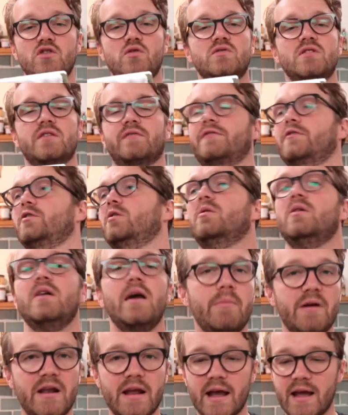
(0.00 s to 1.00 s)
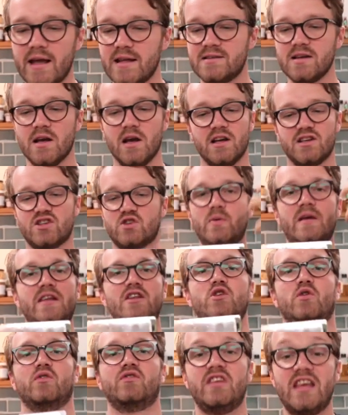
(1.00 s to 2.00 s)
use it for your lemonades,
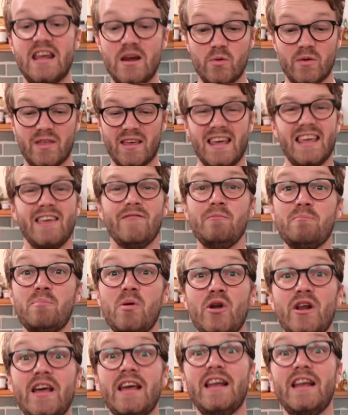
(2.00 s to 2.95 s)
sweeten your tea with it, even put